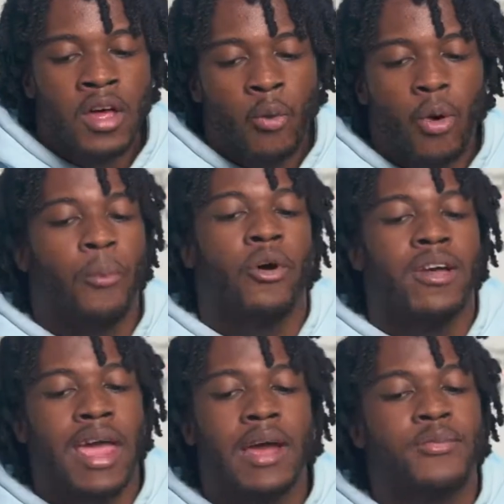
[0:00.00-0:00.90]
One more
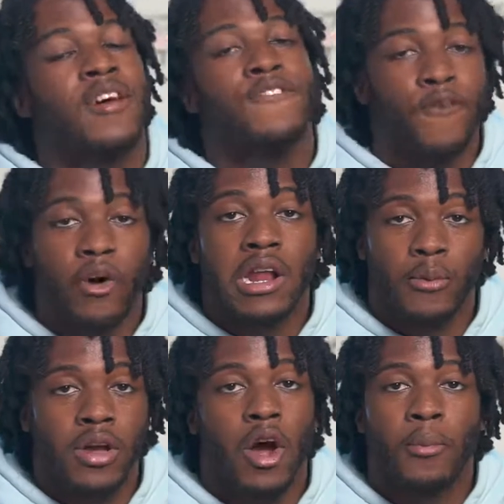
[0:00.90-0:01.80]
game till 40.
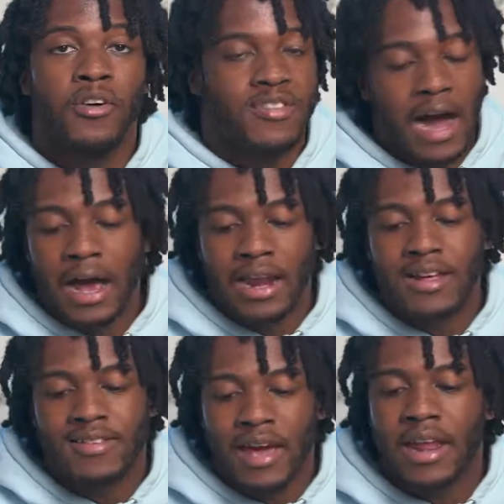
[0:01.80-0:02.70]
We almost got it. Let's
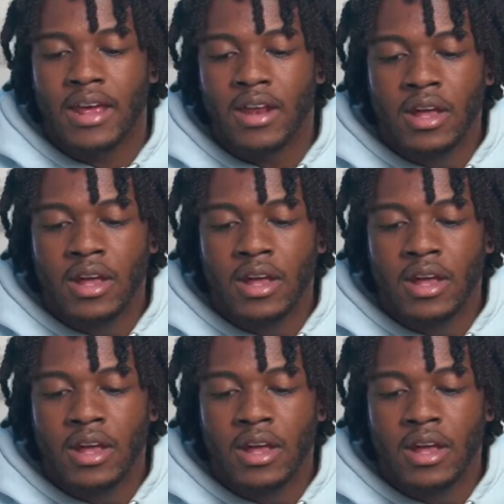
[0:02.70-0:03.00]
get it.